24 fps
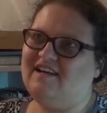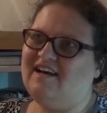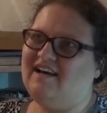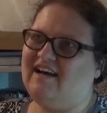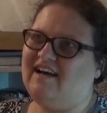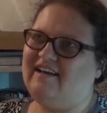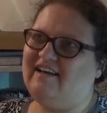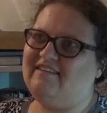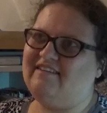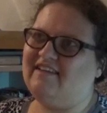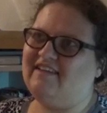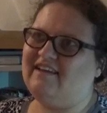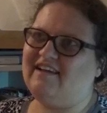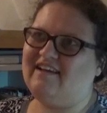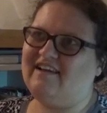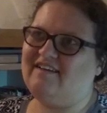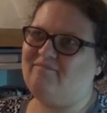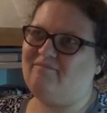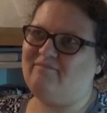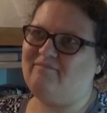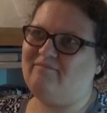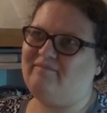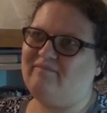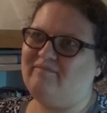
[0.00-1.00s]
I think
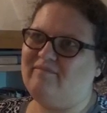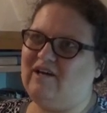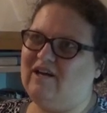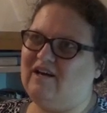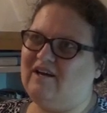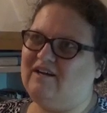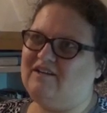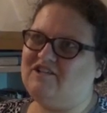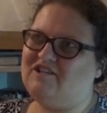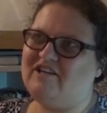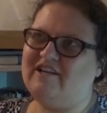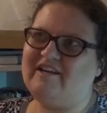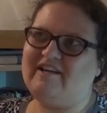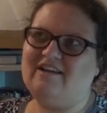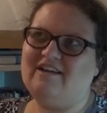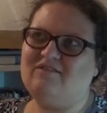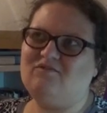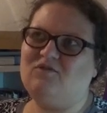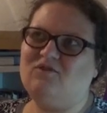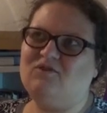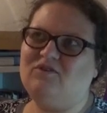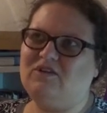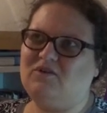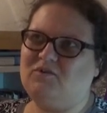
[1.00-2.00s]
uh, J.K.
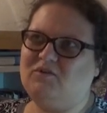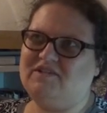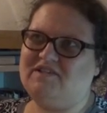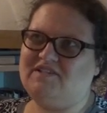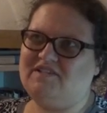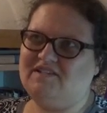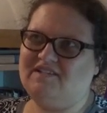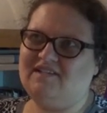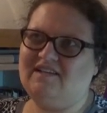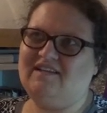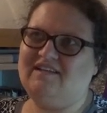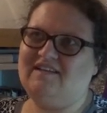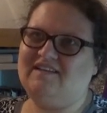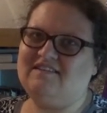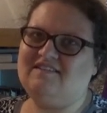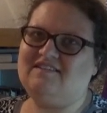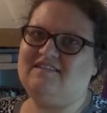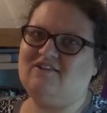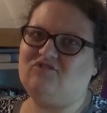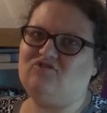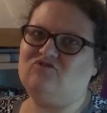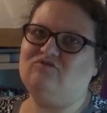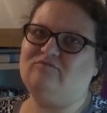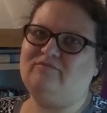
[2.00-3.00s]
Rowling was an
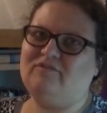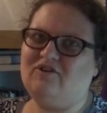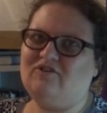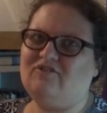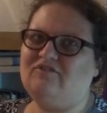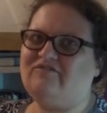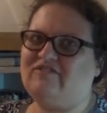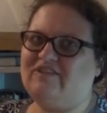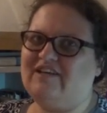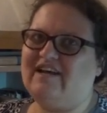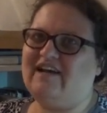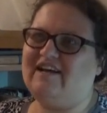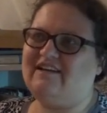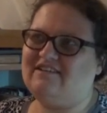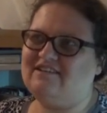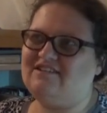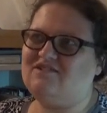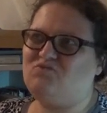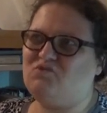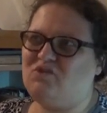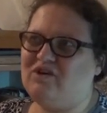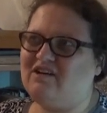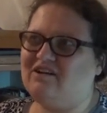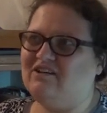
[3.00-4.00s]
integral part of that as
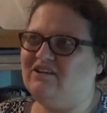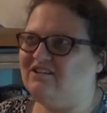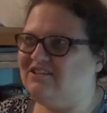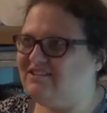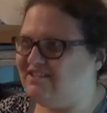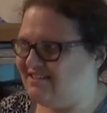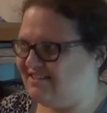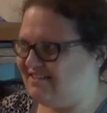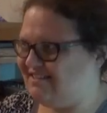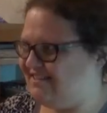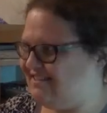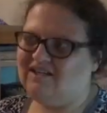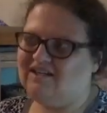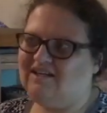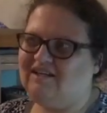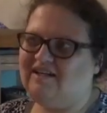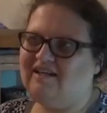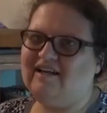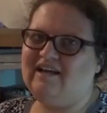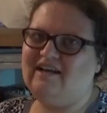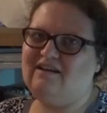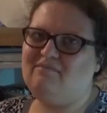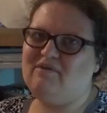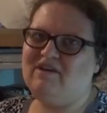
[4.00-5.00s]
well.
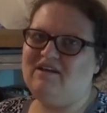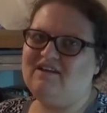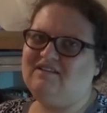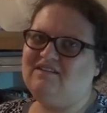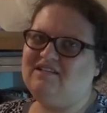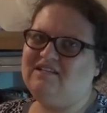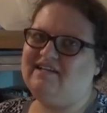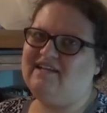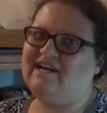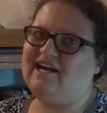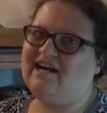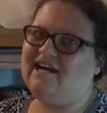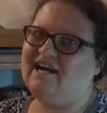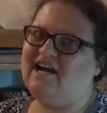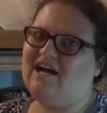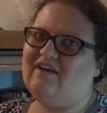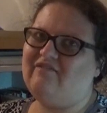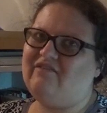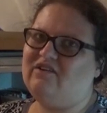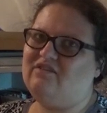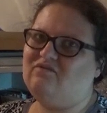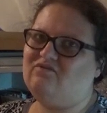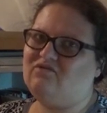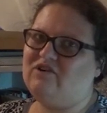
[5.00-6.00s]
Admittedly, I
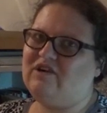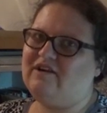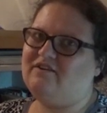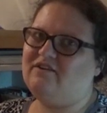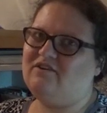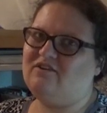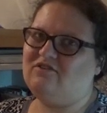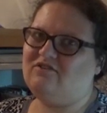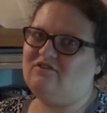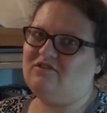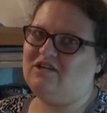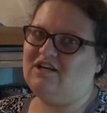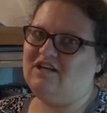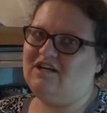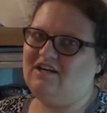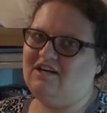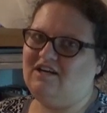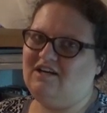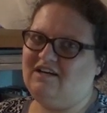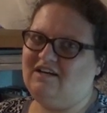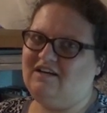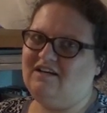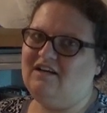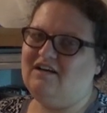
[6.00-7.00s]
haven't read her
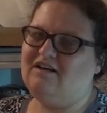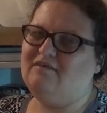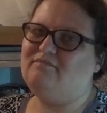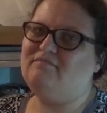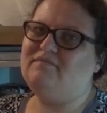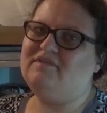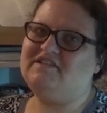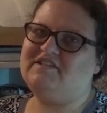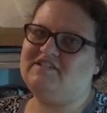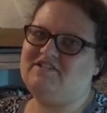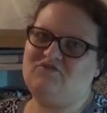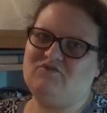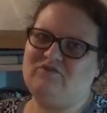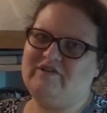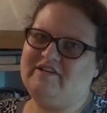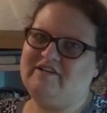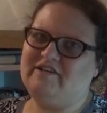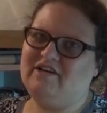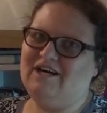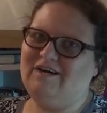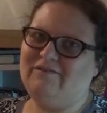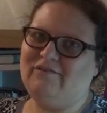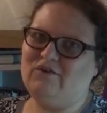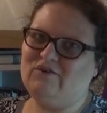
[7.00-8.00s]
uh, mystery
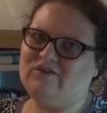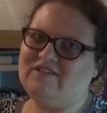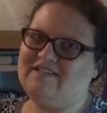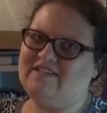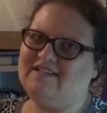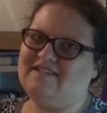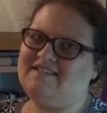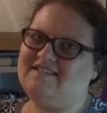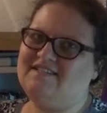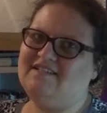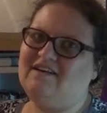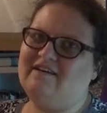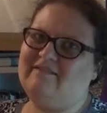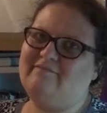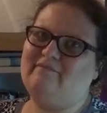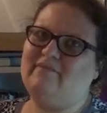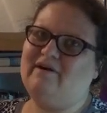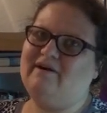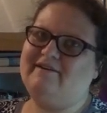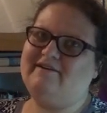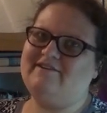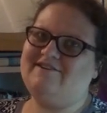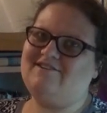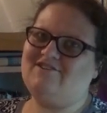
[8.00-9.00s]
novels. That's not
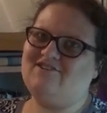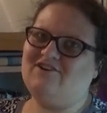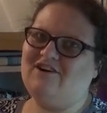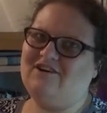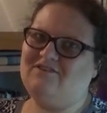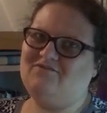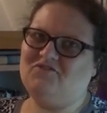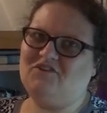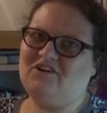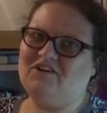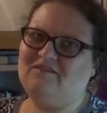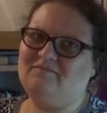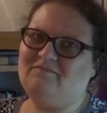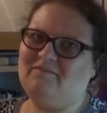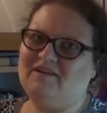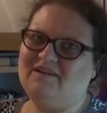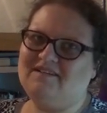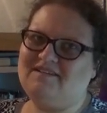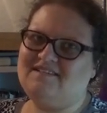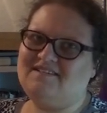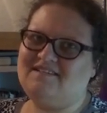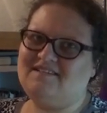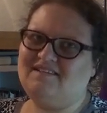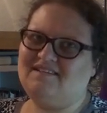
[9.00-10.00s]
my genre,
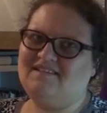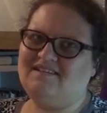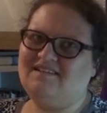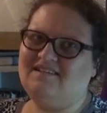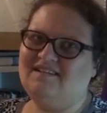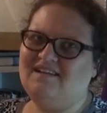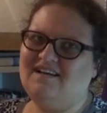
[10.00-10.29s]
but uh,